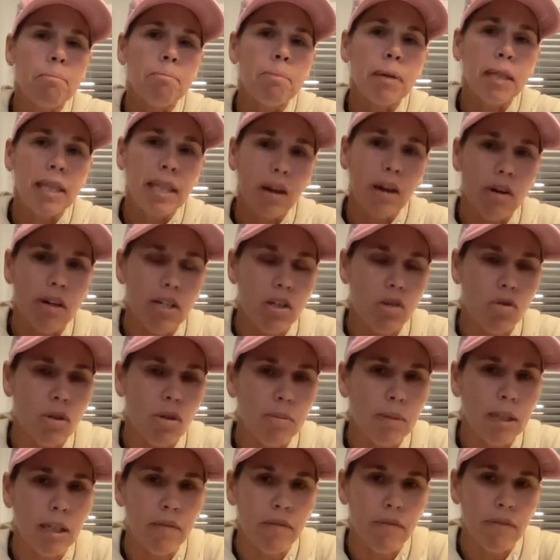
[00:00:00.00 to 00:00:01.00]
But they're
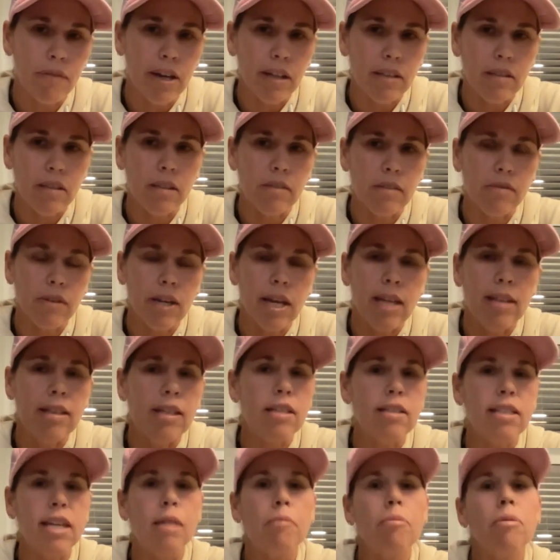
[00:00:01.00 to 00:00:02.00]
extremely effective. And
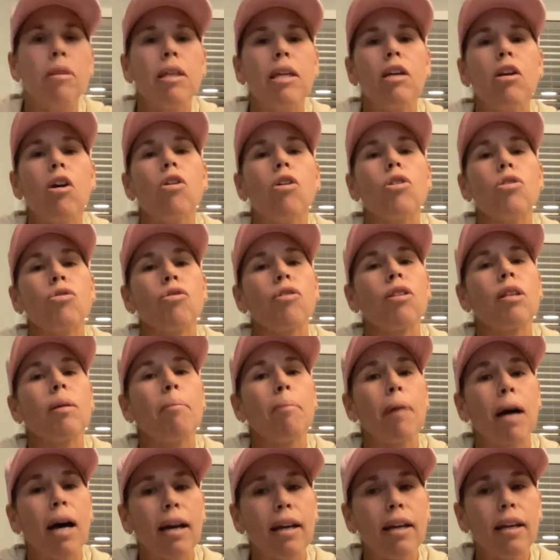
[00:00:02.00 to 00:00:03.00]
the same thing goes for the
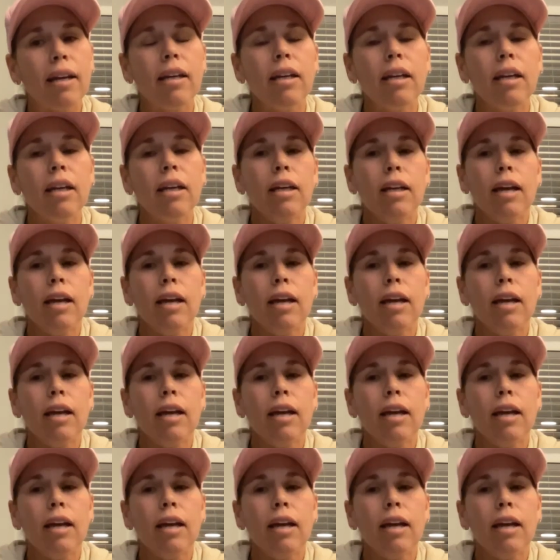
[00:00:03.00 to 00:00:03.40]
bike.